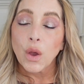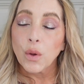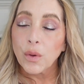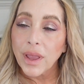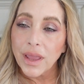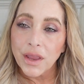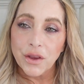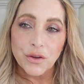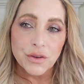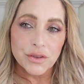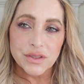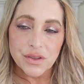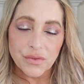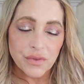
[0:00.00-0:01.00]
Okay,
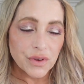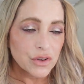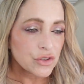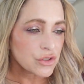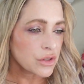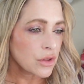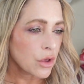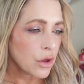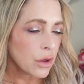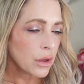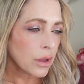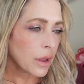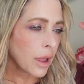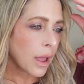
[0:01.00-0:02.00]
here's the finished look.